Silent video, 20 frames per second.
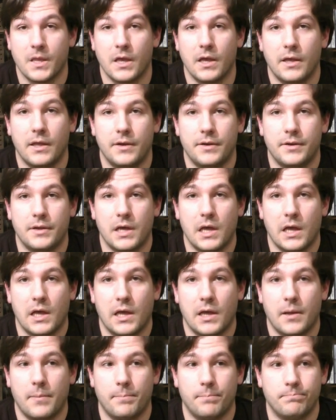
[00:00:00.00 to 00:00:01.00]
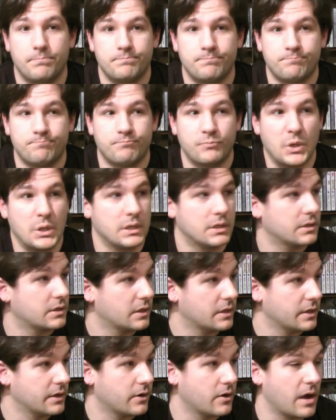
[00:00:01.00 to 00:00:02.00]
and
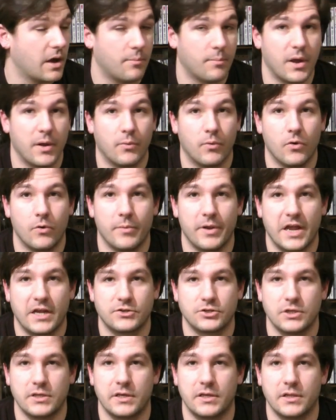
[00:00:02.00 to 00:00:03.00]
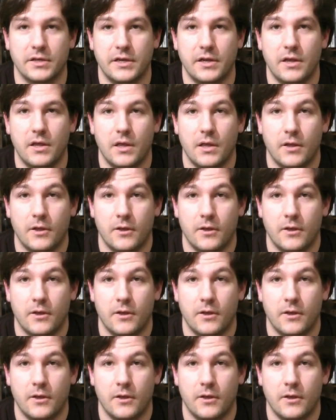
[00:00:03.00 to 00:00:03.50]
clear out my room and actually clean.